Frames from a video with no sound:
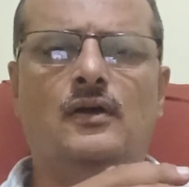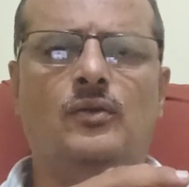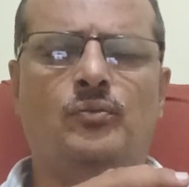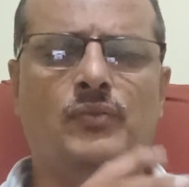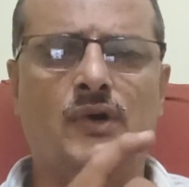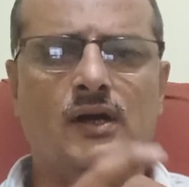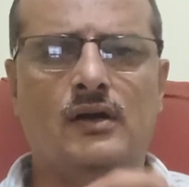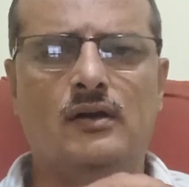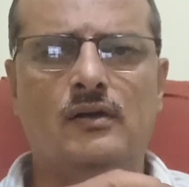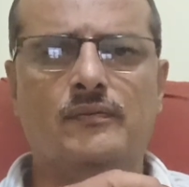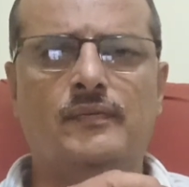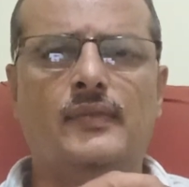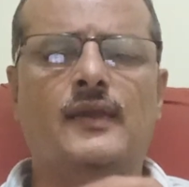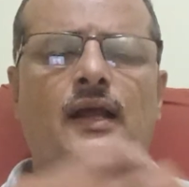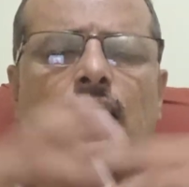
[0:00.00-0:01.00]
But
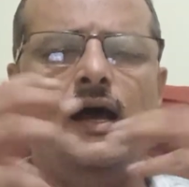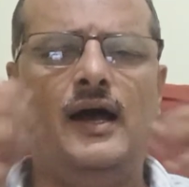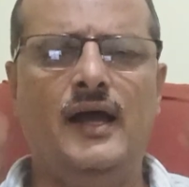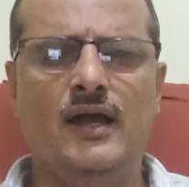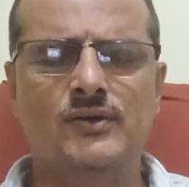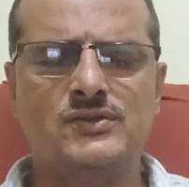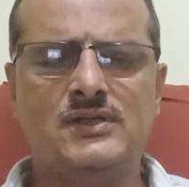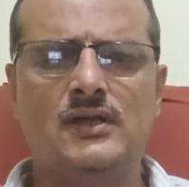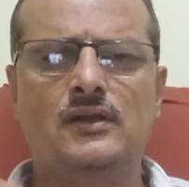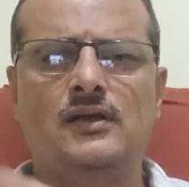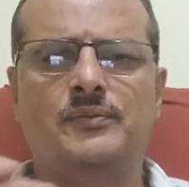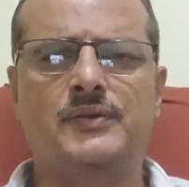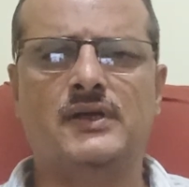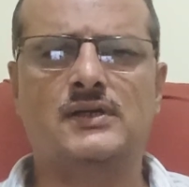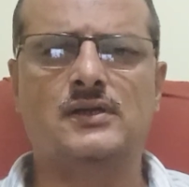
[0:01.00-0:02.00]
I have seen the
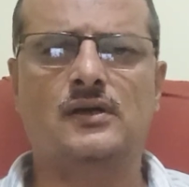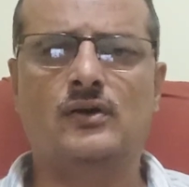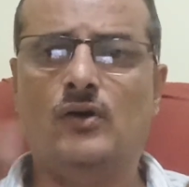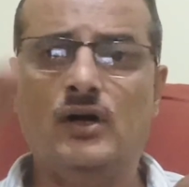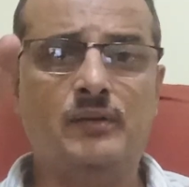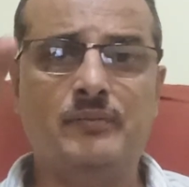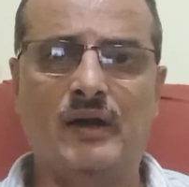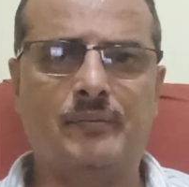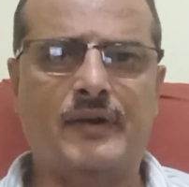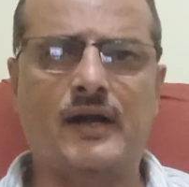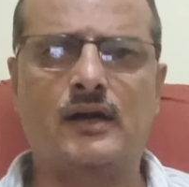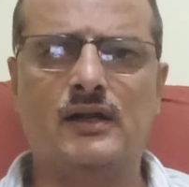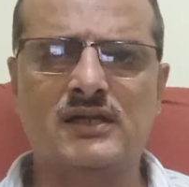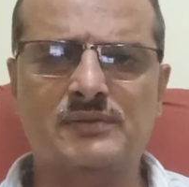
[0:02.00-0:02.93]
patient, not in my practice,